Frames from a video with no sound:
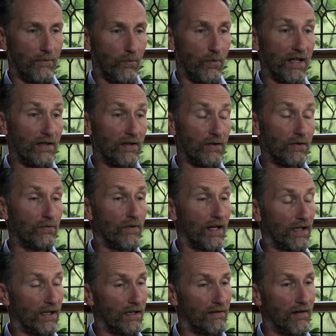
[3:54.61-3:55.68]
We do
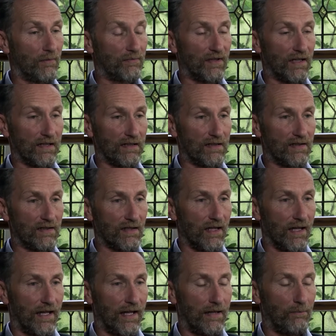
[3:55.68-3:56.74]
regular updates
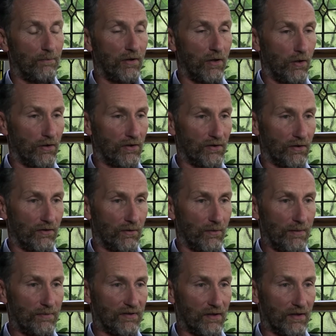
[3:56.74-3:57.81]
and blogs on the
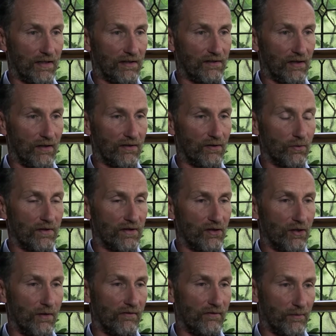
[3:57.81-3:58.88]
website, so there's always
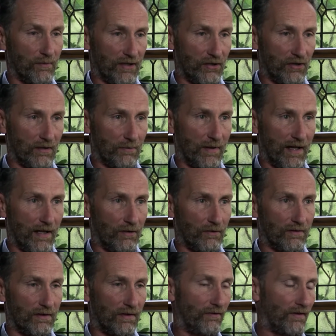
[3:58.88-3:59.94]
new information about
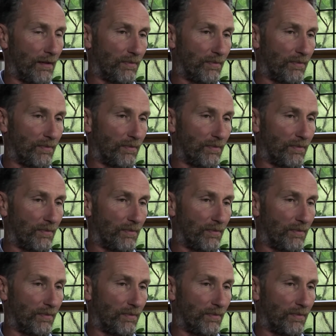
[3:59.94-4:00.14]
different